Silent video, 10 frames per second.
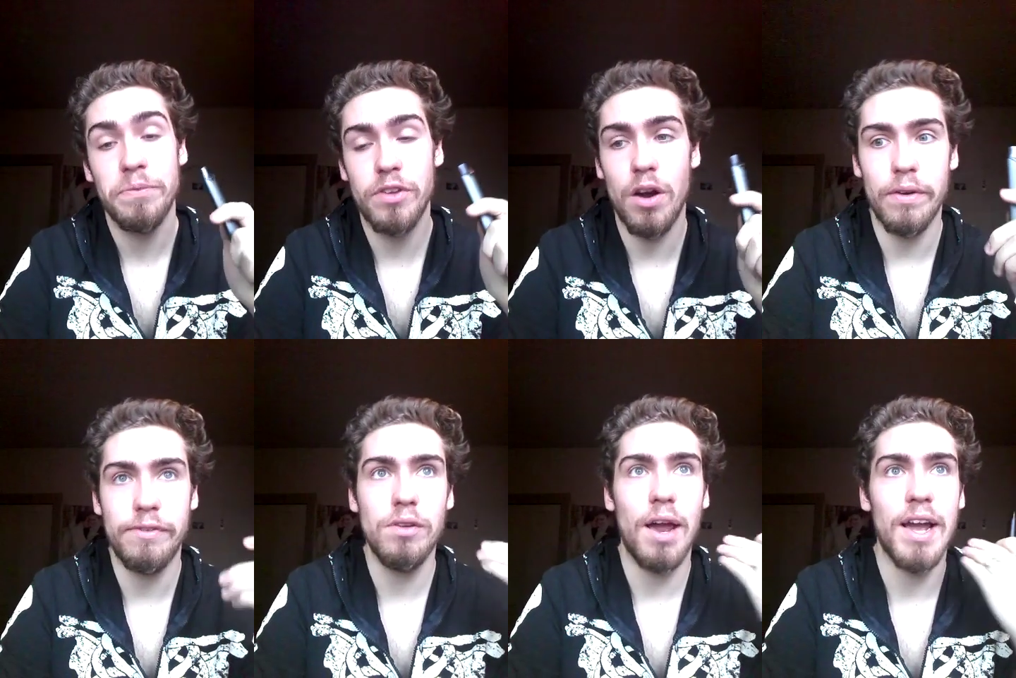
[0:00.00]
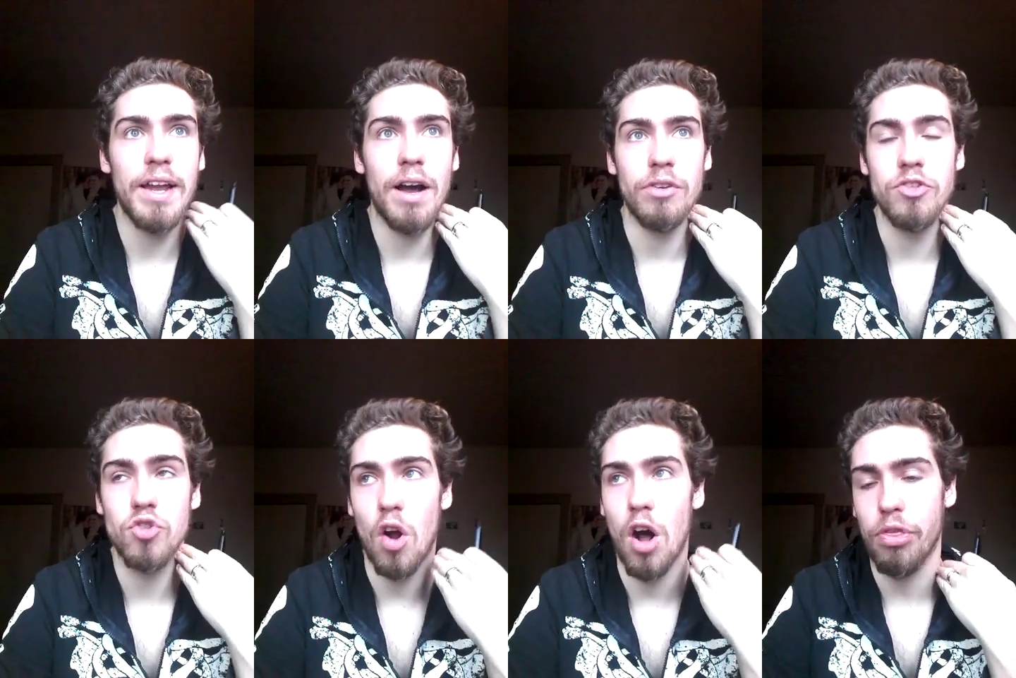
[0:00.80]
So if you like a
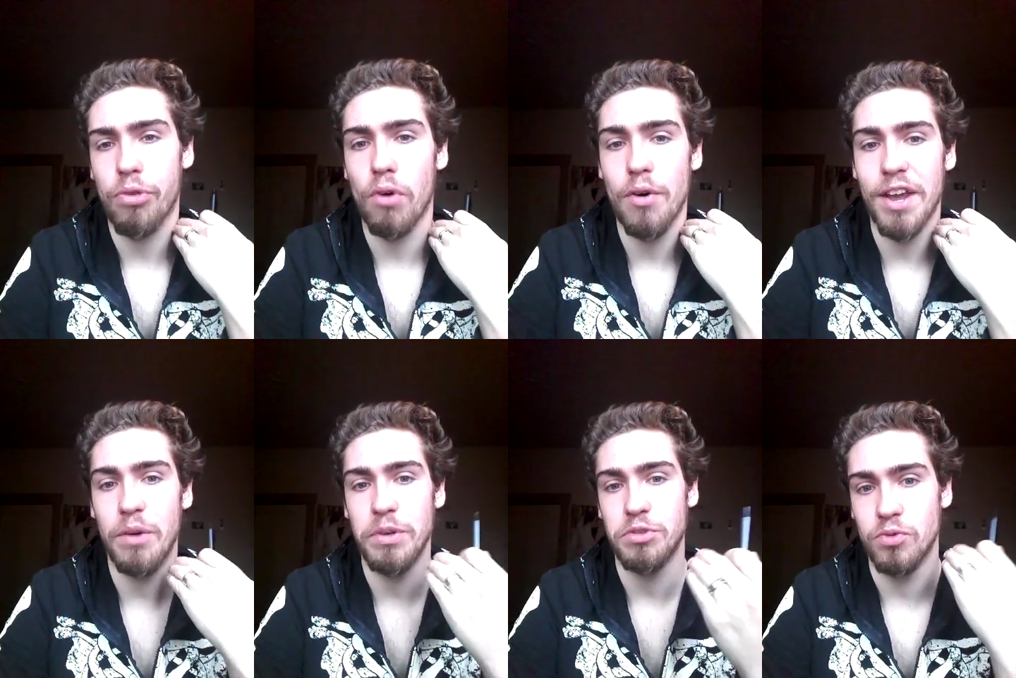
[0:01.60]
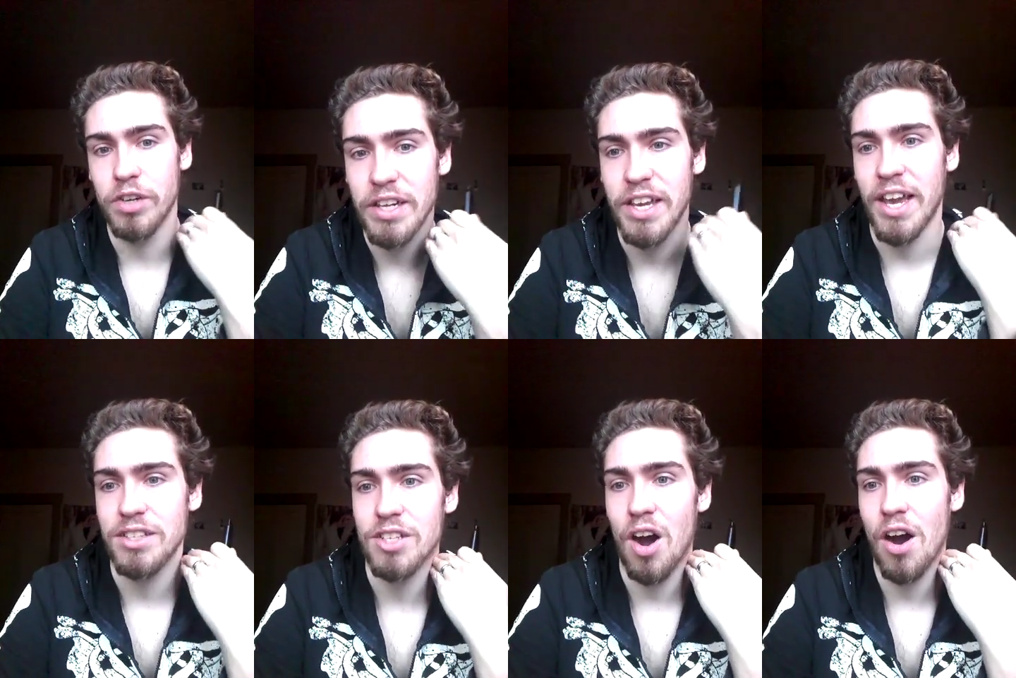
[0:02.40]
strong throat hit, which really
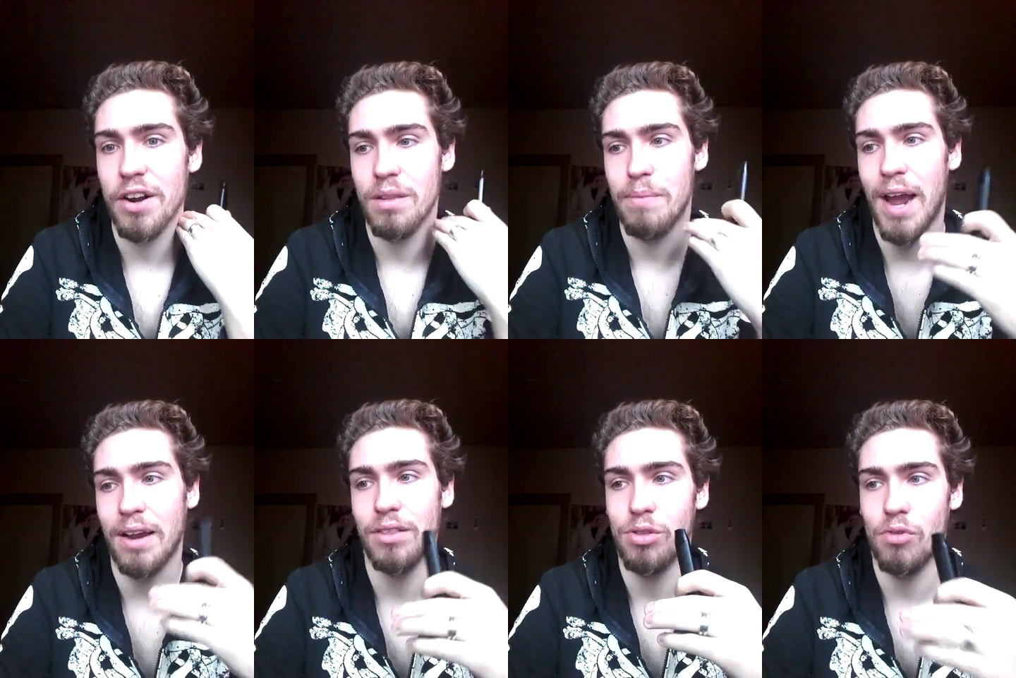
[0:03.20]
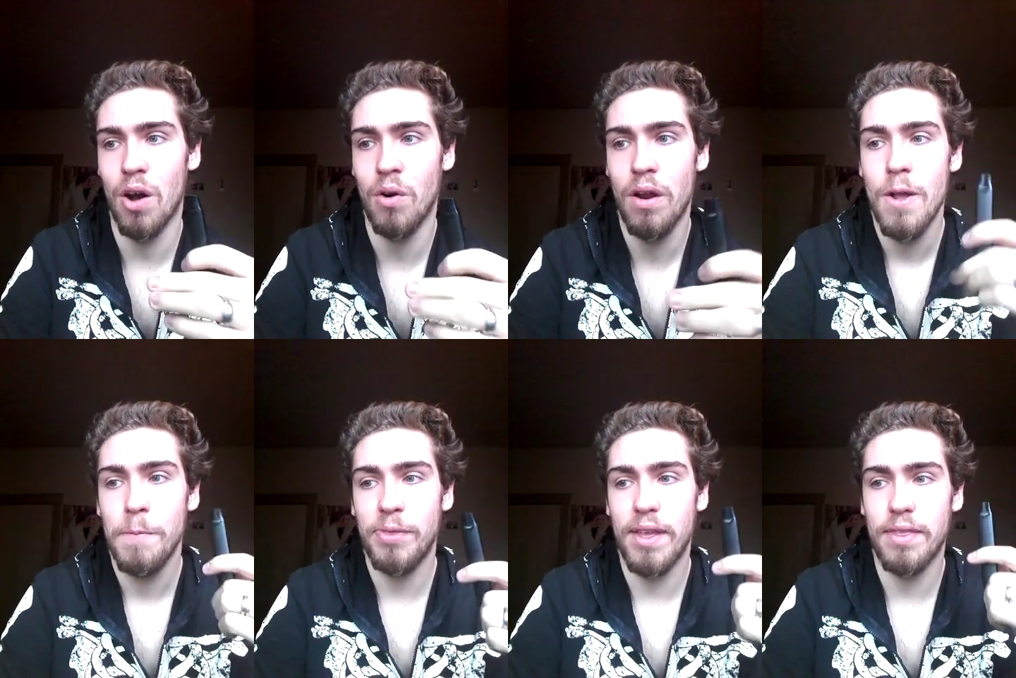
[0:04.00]
hits you hard in the back of the throat,
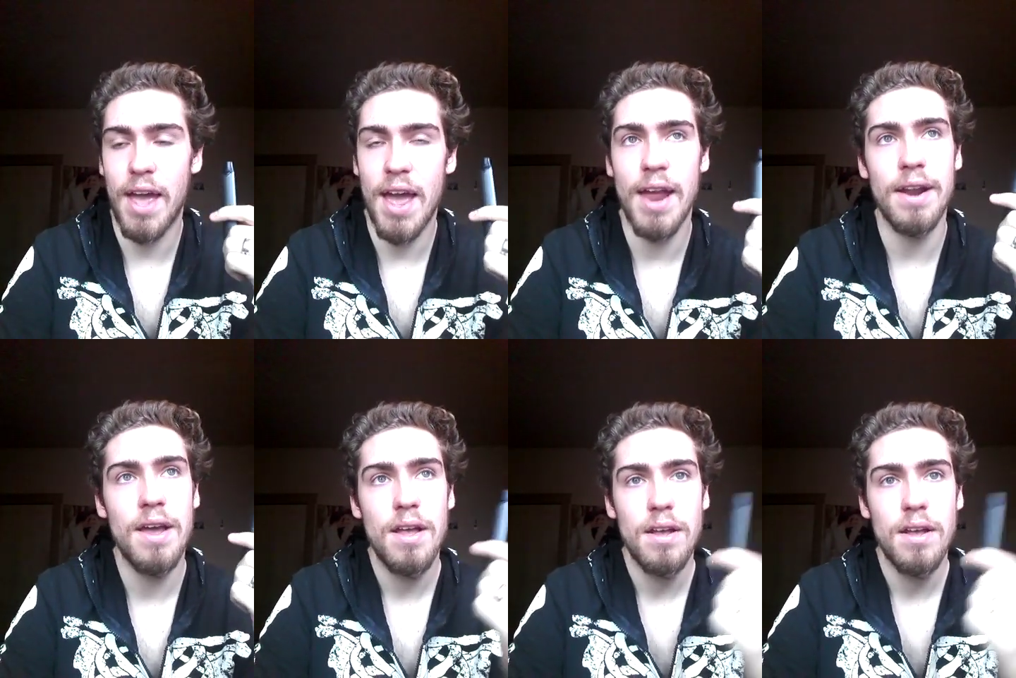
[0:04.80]
then